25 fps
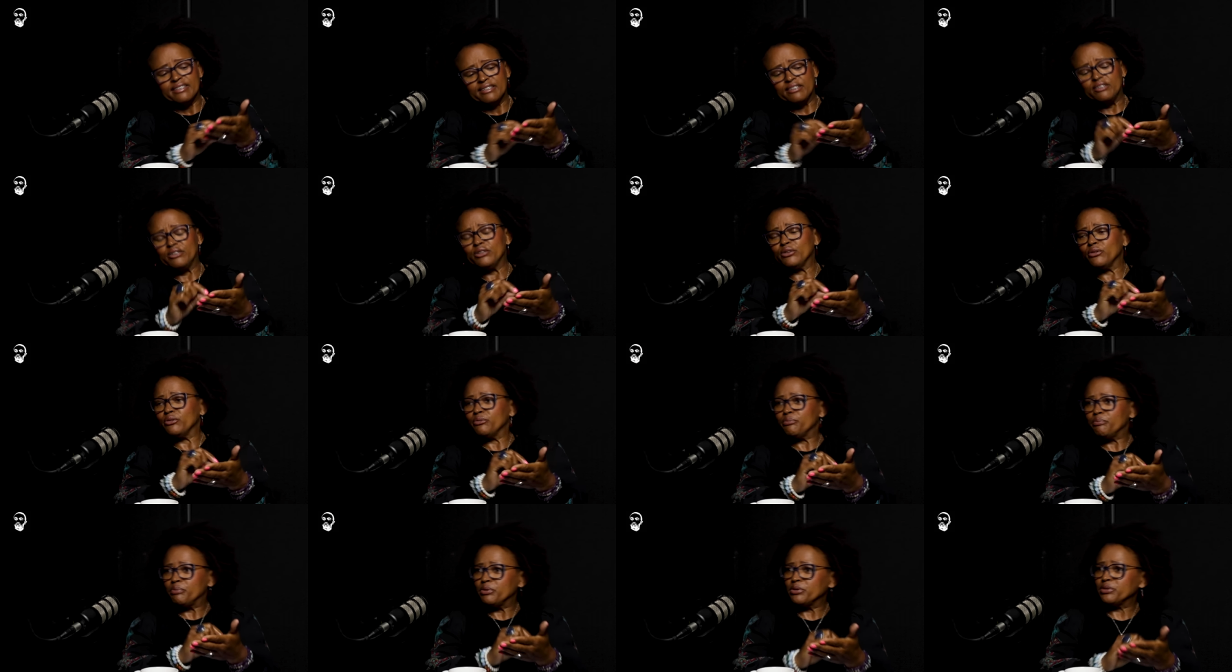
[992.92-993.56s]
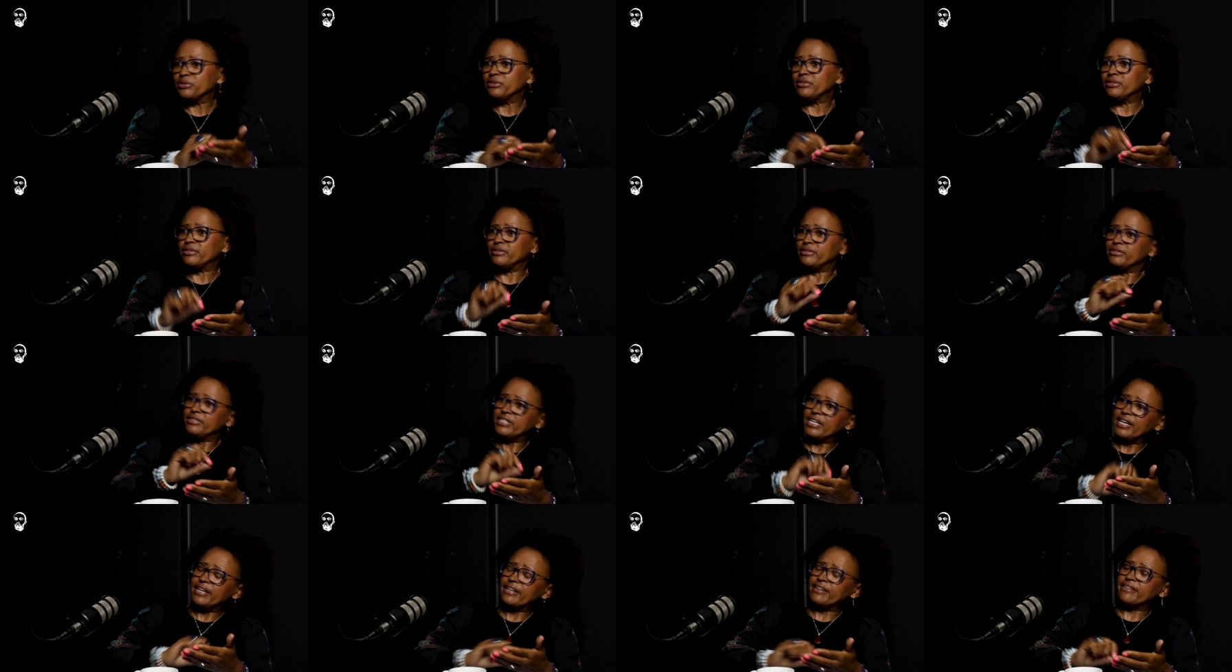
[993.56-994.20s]
you know, put
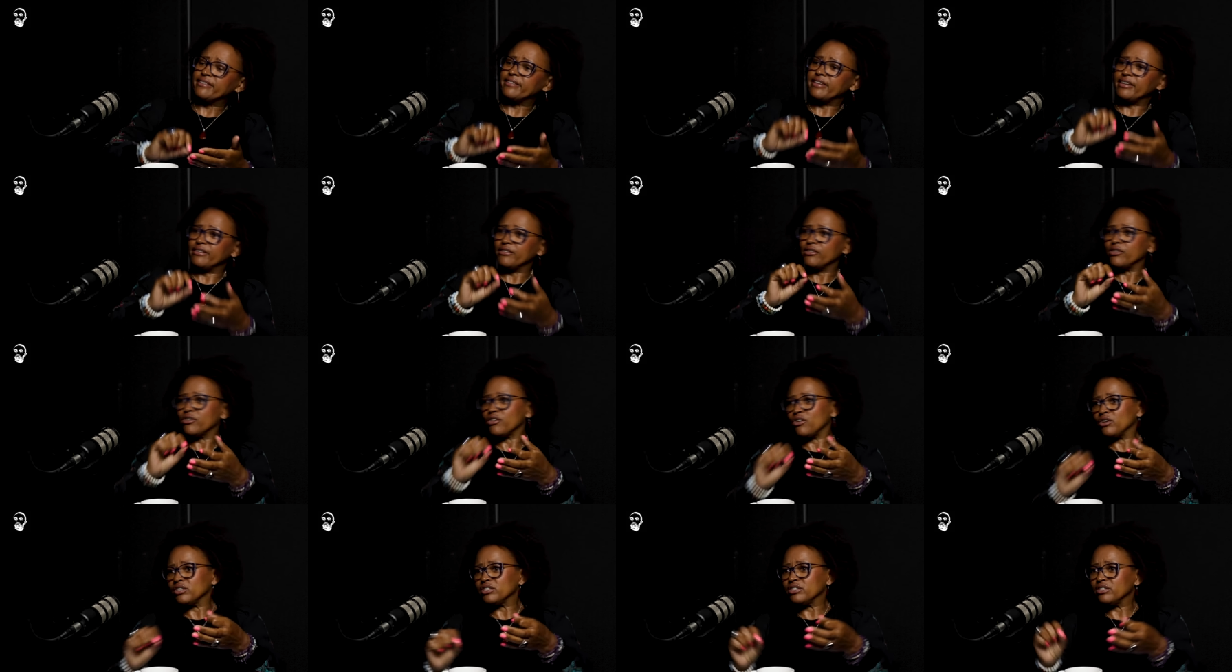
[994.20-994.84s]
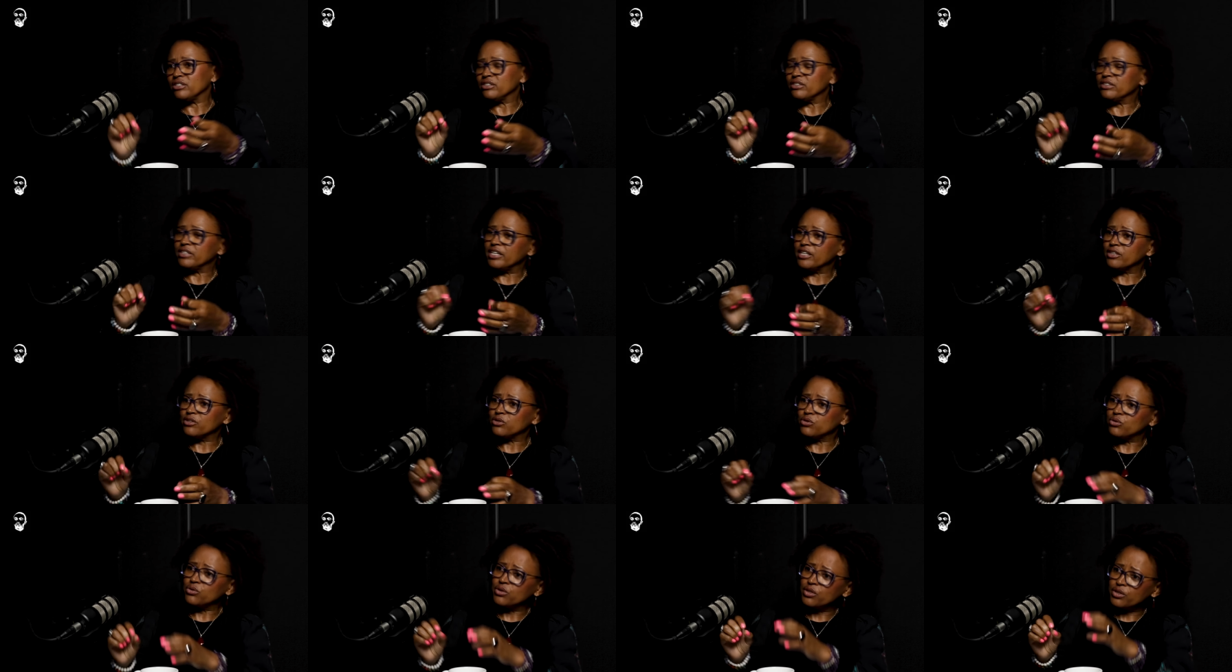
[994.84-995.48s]
ticks and crosses
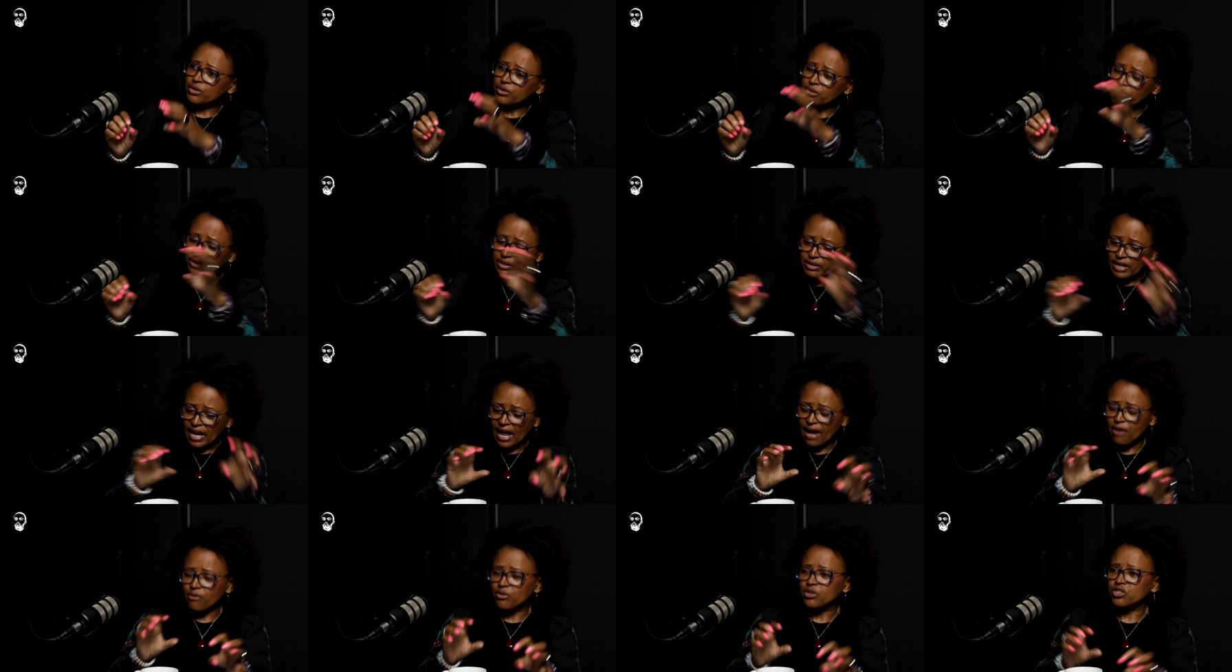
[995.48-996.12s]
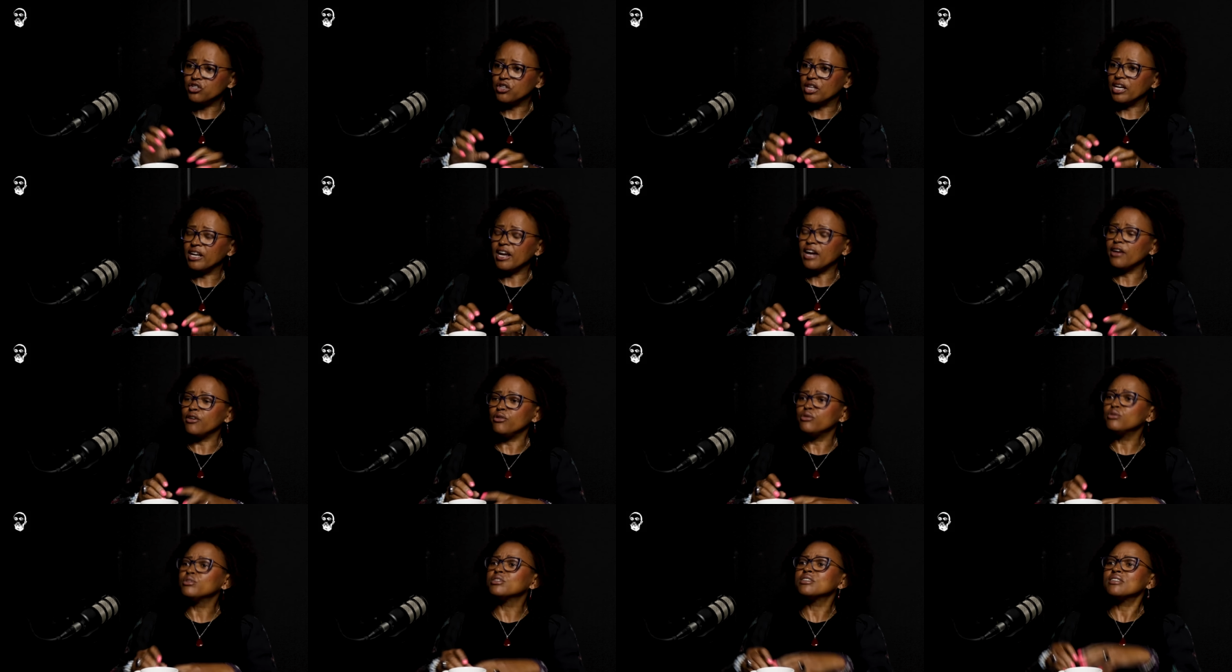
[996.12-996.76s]
next to the language that I
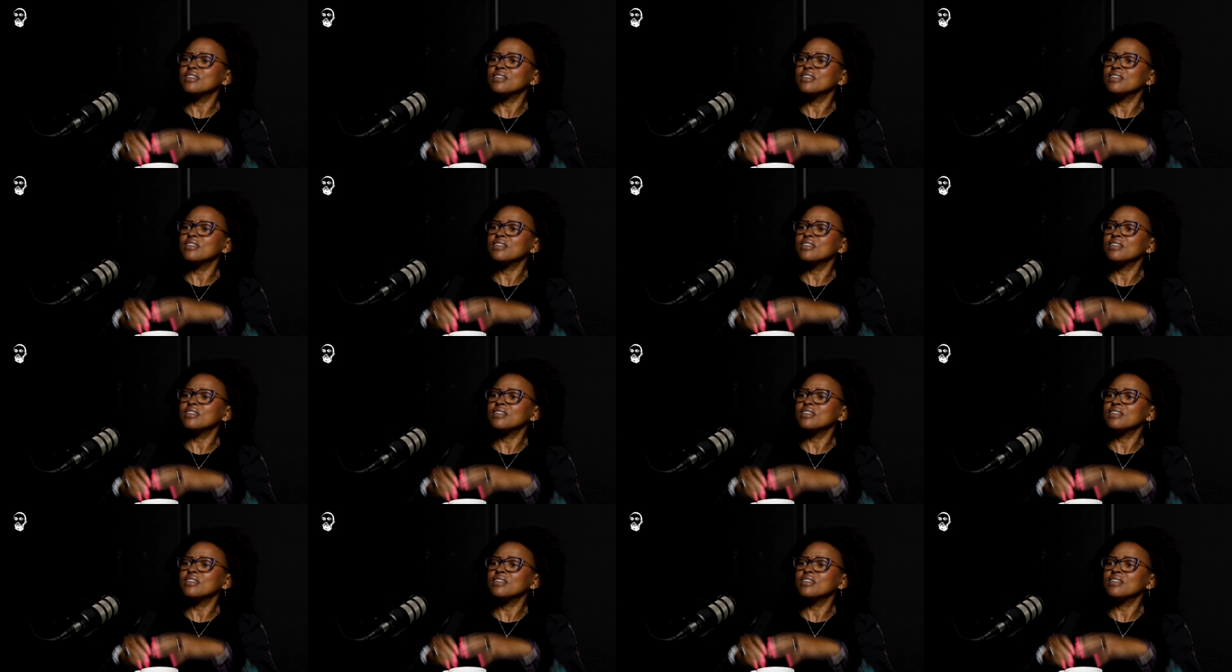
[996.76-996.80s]
use.